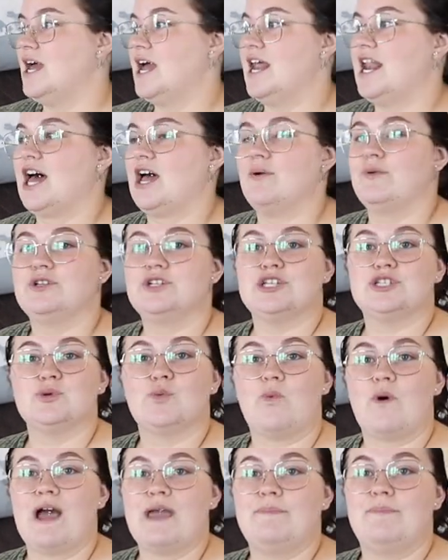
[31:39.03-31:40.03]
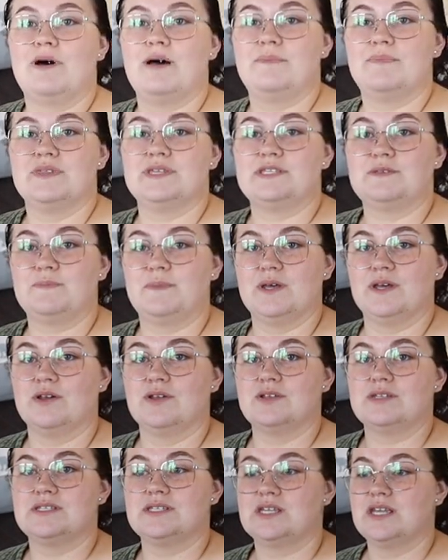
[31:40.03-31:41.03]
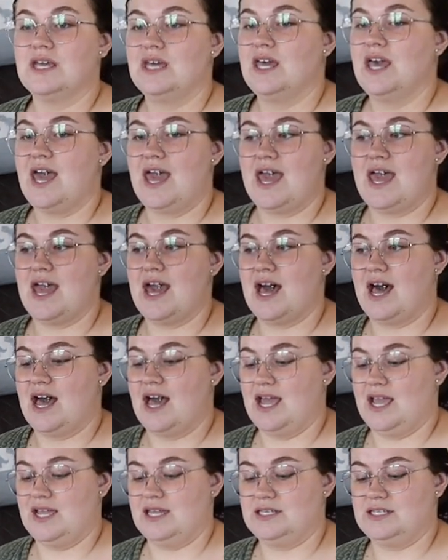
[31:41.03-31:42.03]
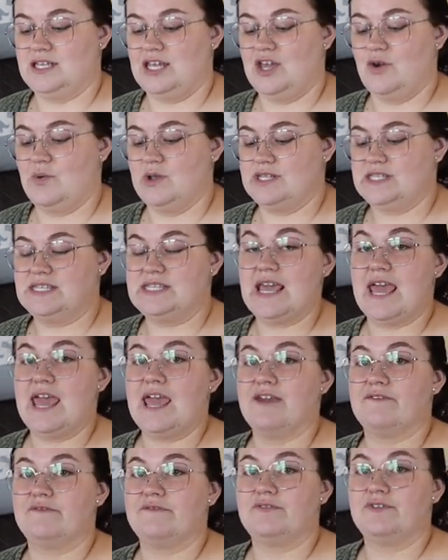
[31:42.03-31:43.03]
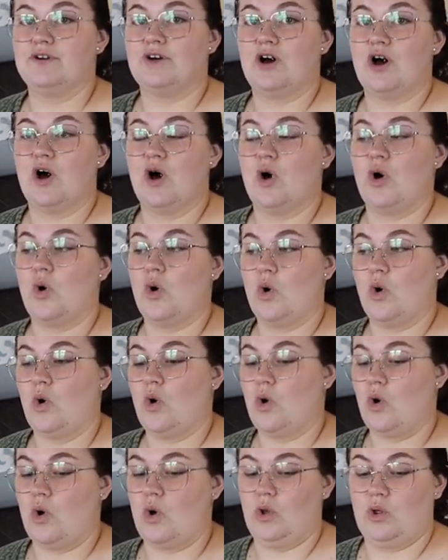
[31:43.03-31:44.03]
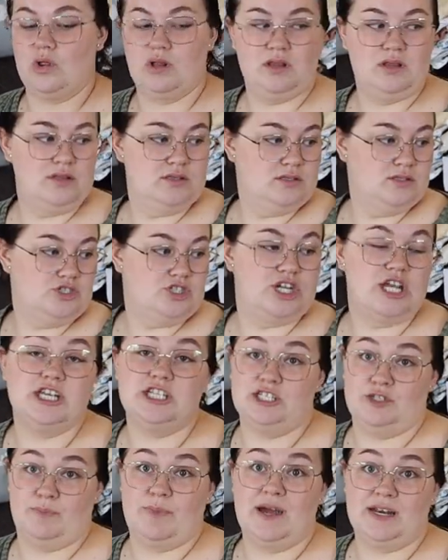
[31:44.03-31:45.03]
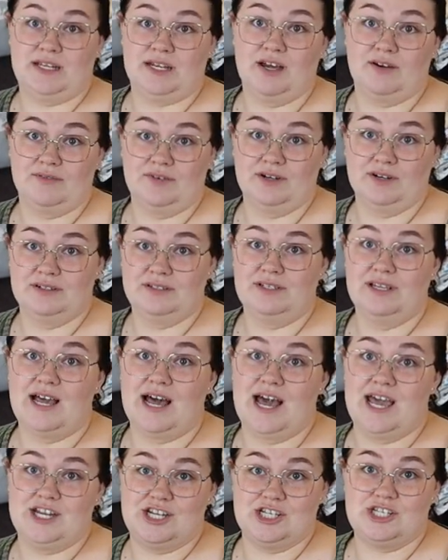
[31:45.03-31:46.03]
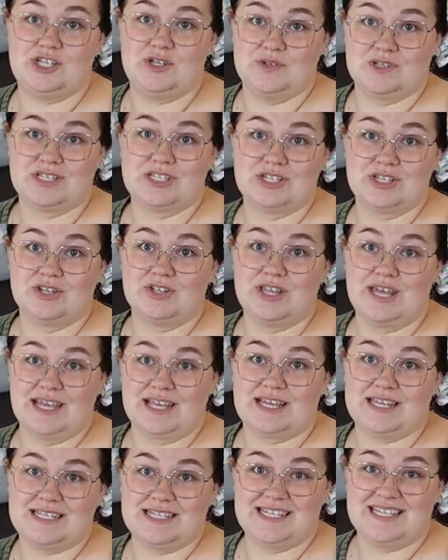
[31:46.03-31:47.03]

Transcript: and I would just wipe up the spills and it would save a whole changing pad cover. I just use little like